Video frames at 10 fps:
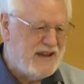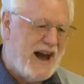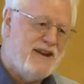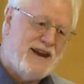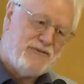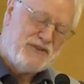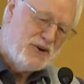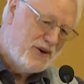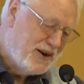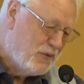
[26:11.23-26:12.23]
You have to
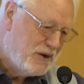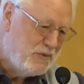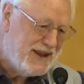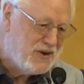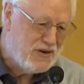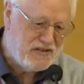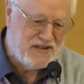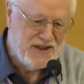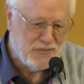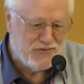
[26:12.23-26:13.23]
go on a 1-week course,
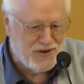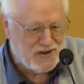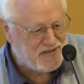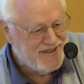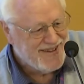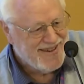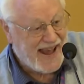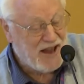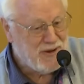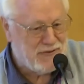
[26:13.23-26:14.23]
Gilb, first.
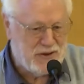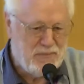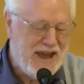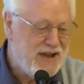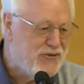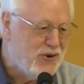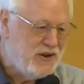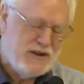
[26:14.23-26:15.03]
And you have to pay for it.